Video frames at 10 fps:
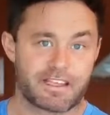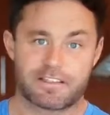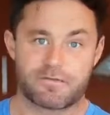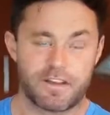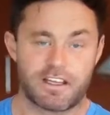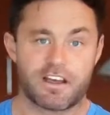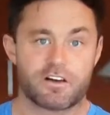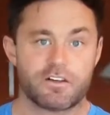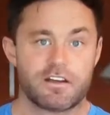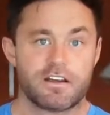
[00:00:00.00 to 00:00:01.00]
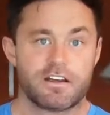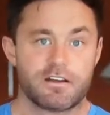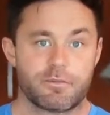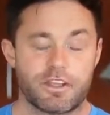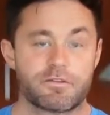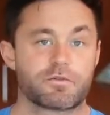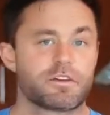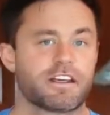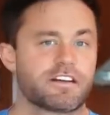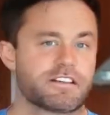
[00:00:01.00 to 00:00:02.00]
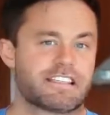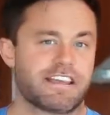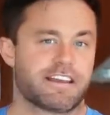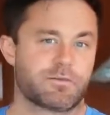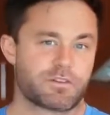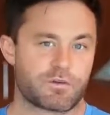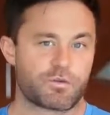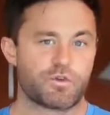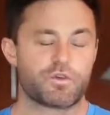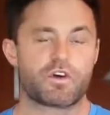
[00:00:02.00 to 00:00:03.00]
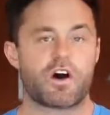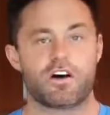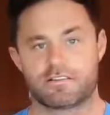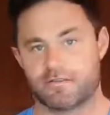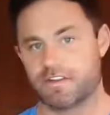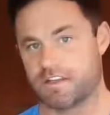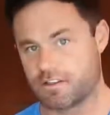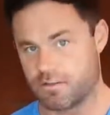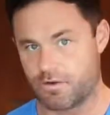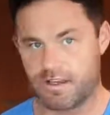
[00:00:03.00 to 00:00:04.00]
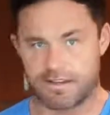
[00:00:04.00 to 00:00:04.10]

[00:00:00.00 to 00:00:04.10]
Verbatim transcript: making this video, but you have to really understand what the root cause of the issue